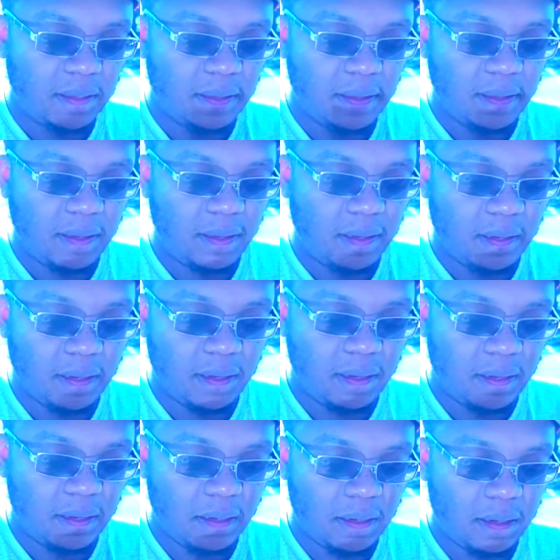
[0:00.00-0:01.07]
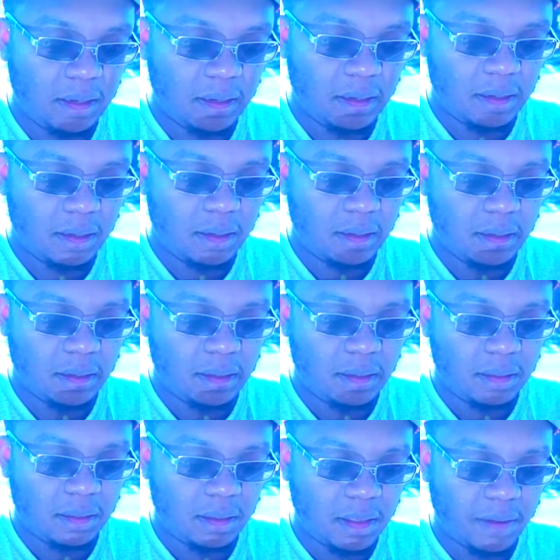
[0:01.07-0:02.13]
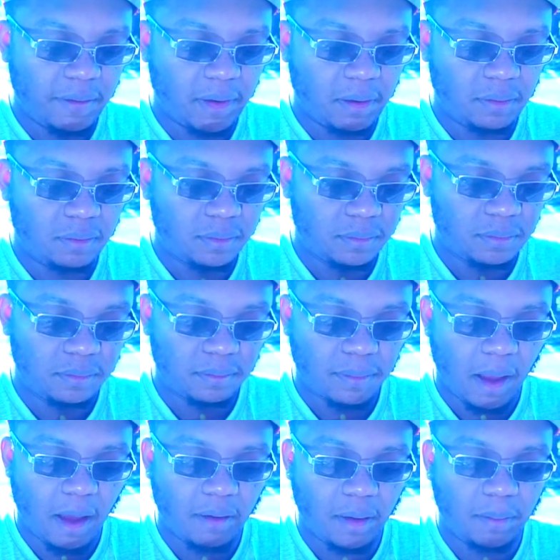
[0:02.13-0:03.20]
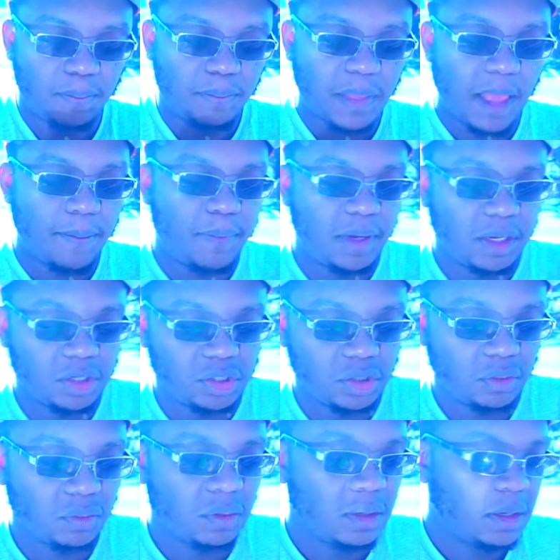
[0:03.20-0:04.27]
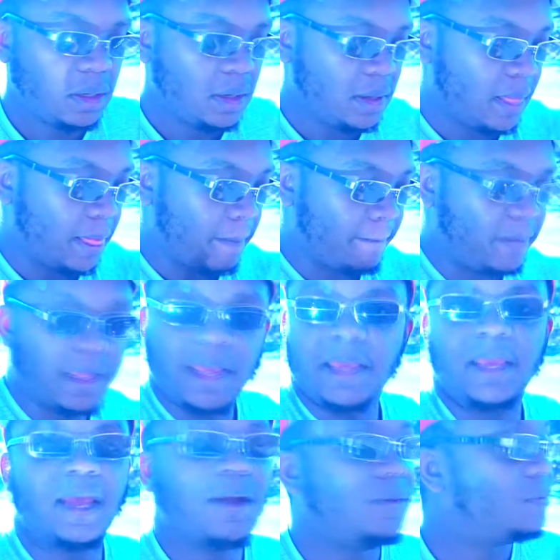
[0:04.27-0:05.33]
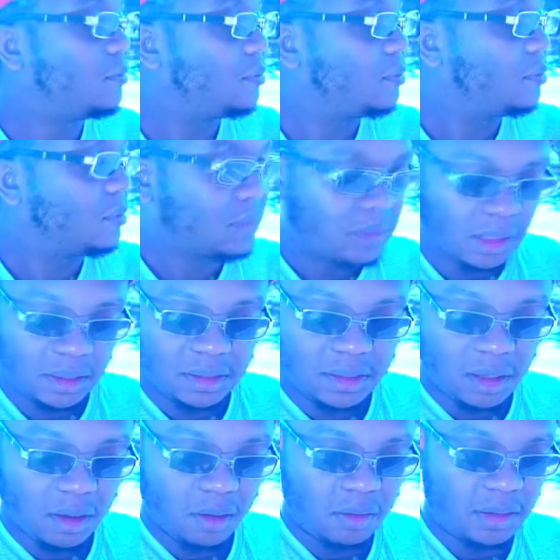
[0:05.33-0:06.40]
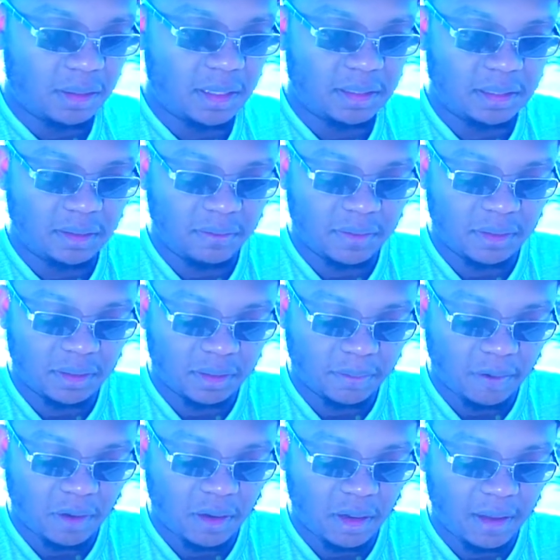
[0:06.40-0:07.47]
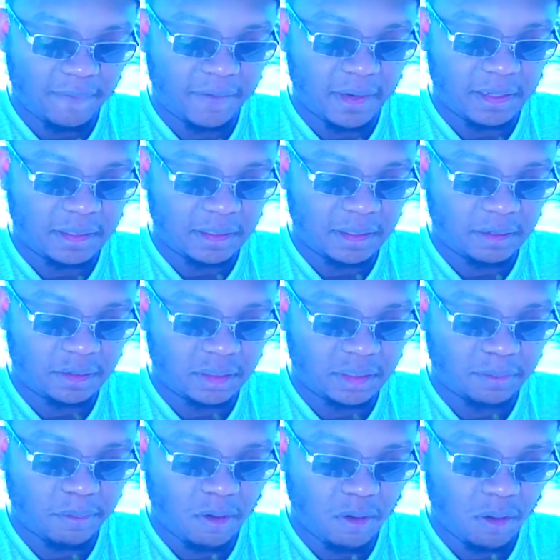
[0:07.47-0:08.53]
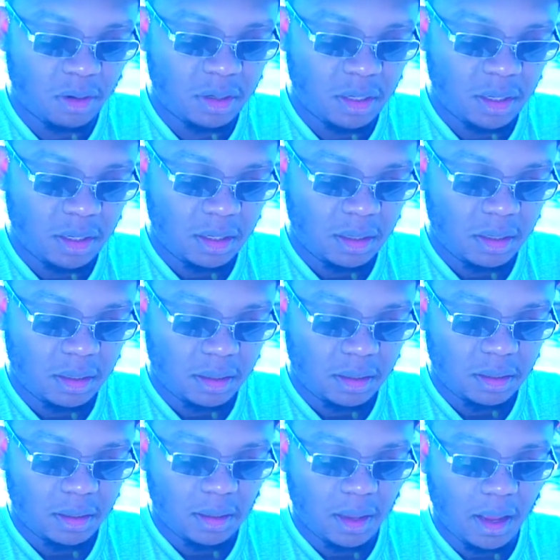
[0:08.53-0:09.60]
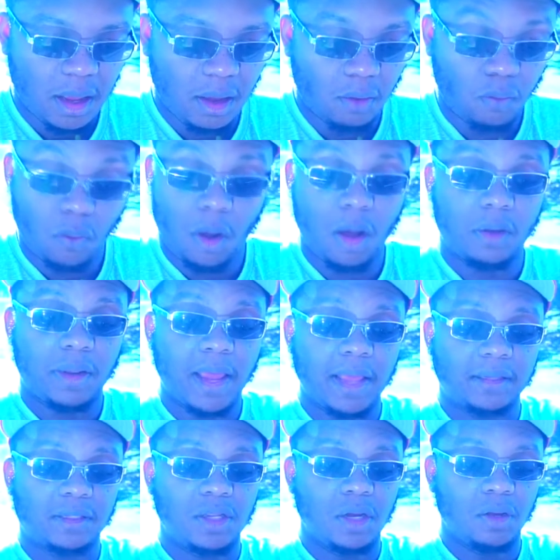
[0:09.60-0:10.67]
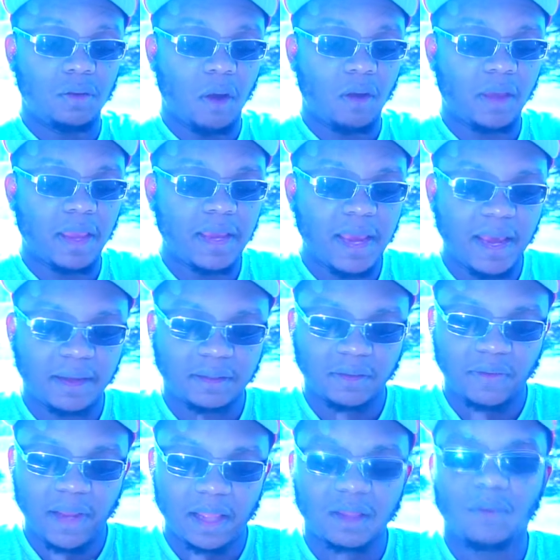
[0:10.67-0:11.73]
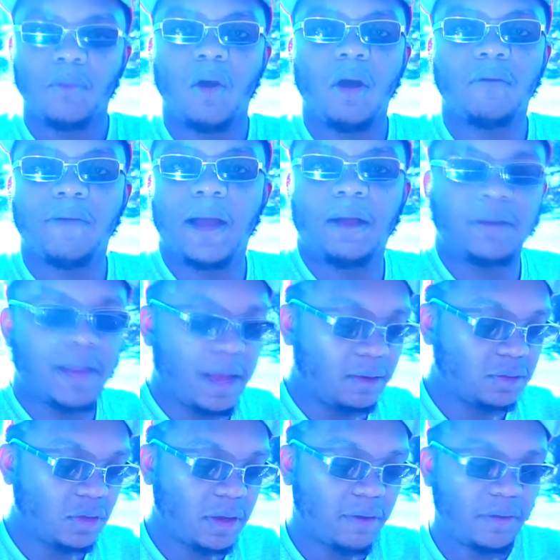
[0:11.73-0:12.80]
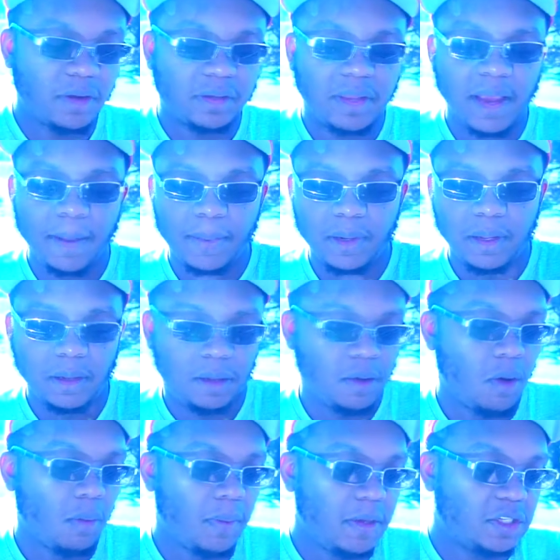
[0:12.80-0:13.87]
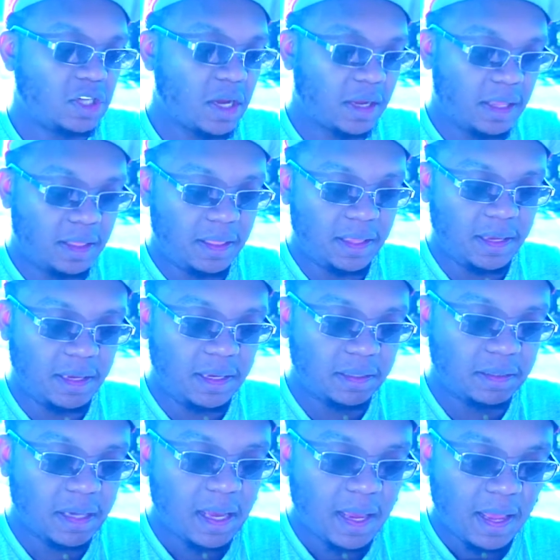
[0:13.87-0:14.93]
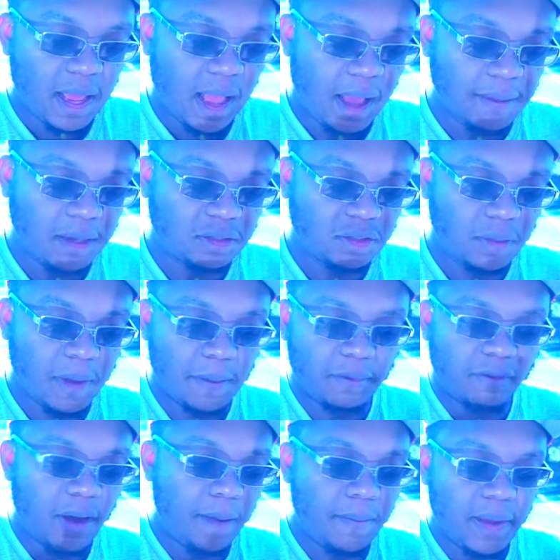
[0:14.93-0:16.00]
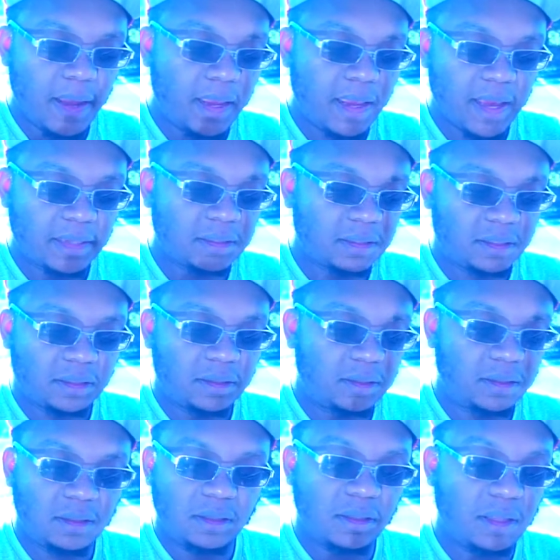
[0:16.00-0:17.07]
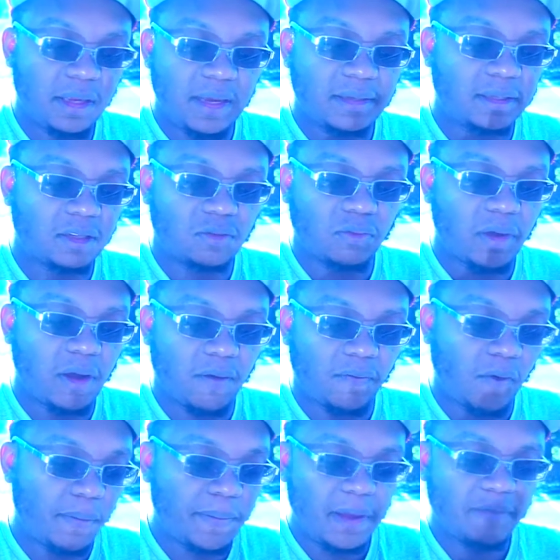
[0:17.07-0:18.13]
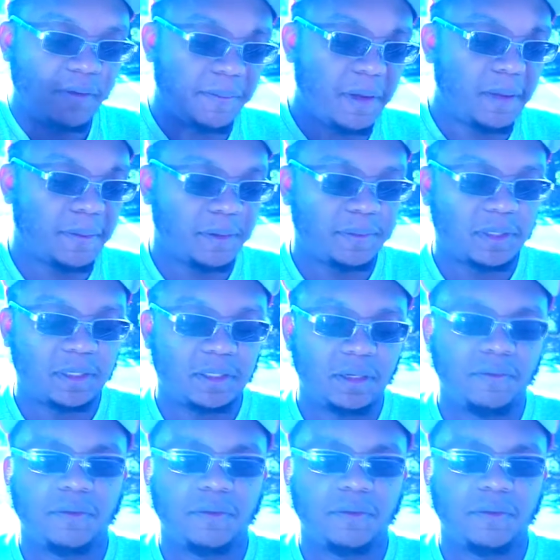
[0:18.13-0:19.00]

And there we go. Power up that Pikachu. There you go. So let's see what just spawned. I feel like something else just spawned. Oh, oh, that's new. Okay, yeah. So we got the Marowak now. So yeah, we definitely gonna be checking these. I'm not sure if I'm, I may catch these as well for PvP purposes.